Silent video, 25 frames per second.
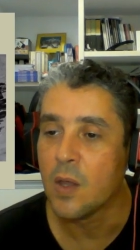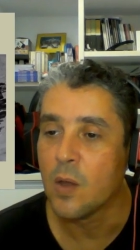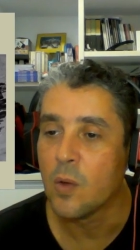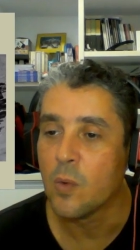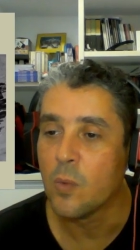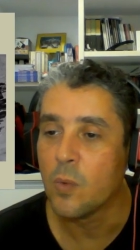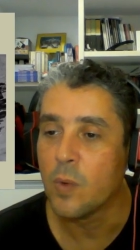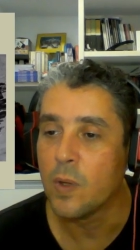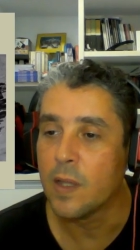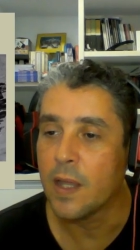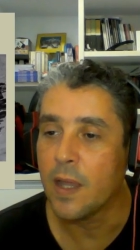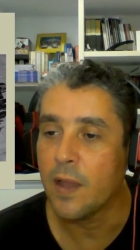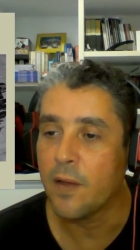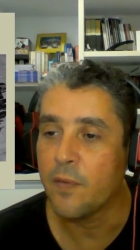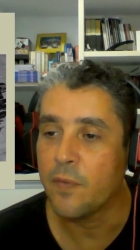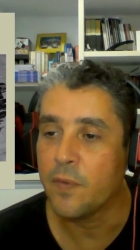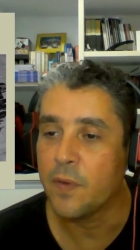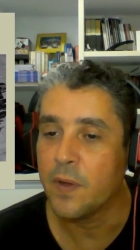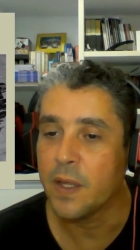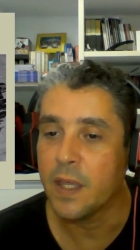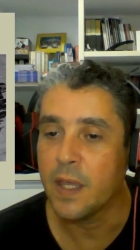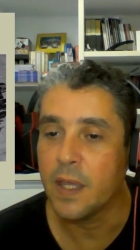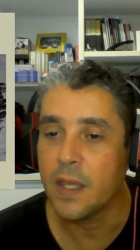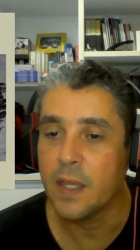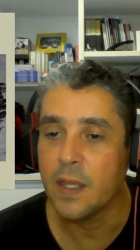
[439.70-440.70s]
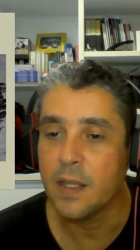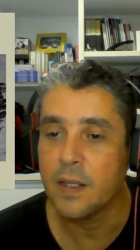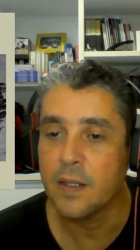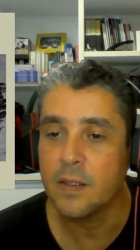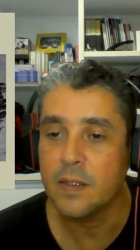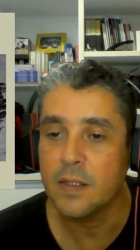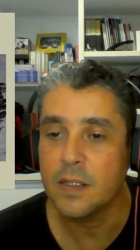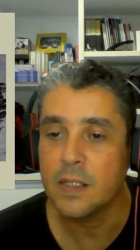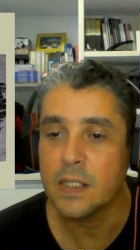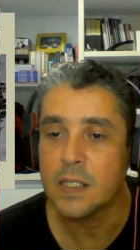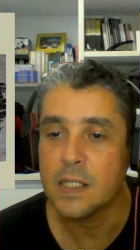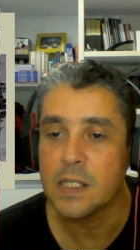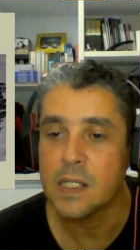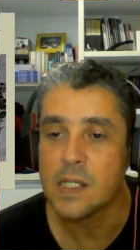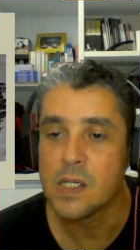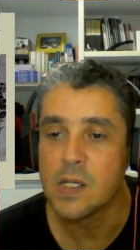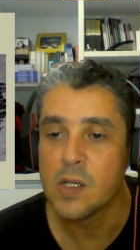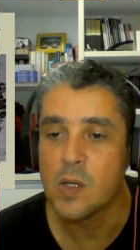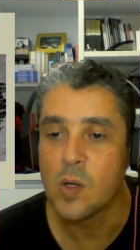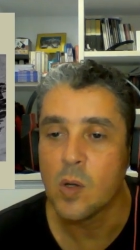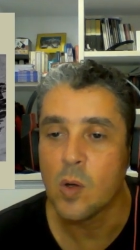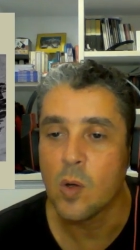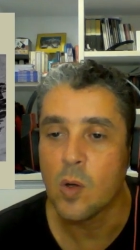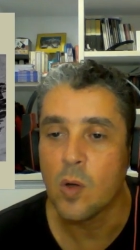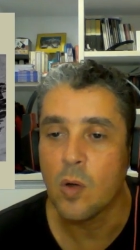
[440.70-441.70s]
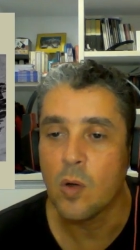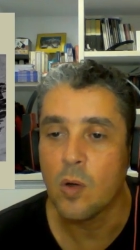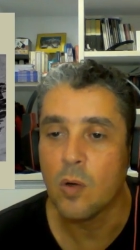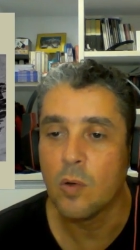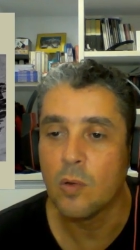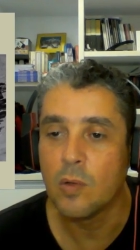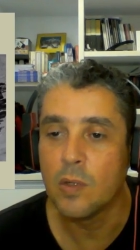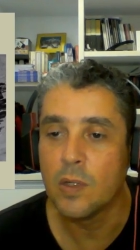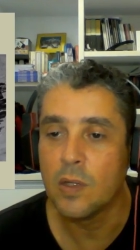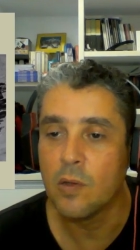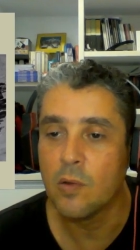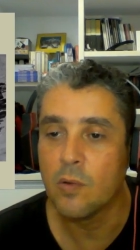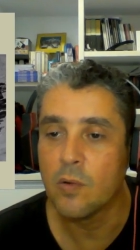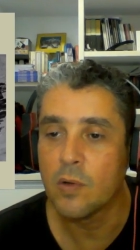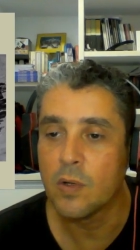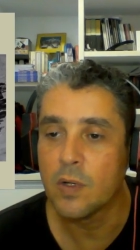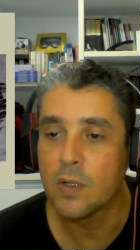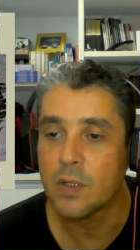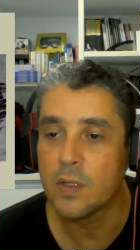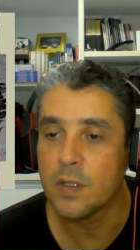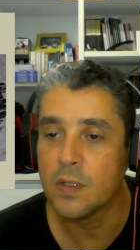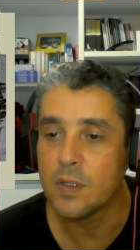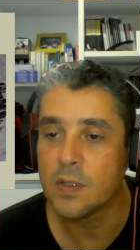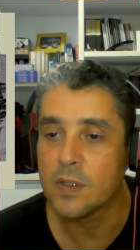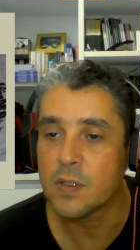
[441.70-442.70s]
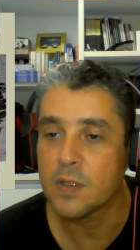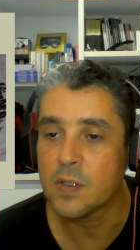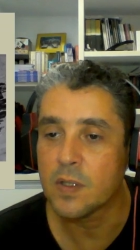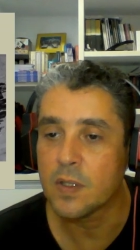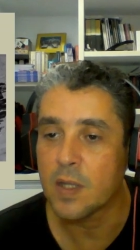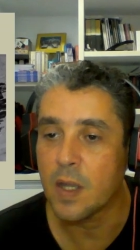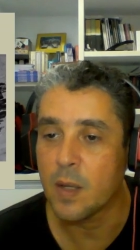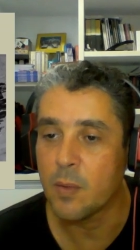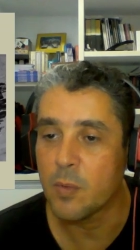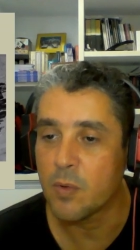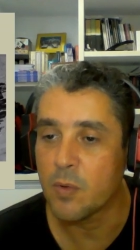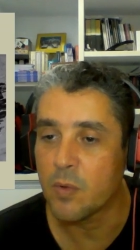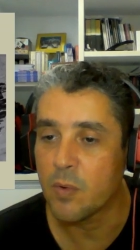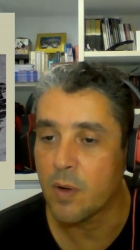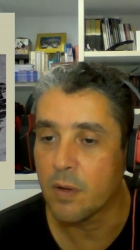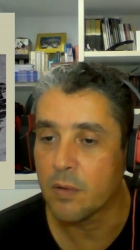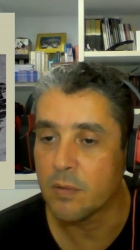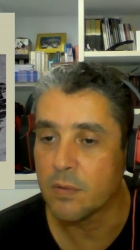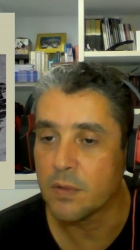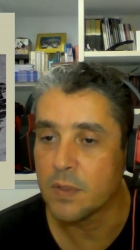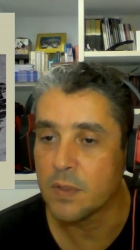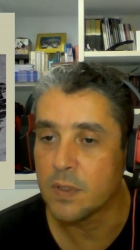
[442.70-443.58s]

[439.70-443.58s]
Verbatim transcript: We laughed again, only longer this time around.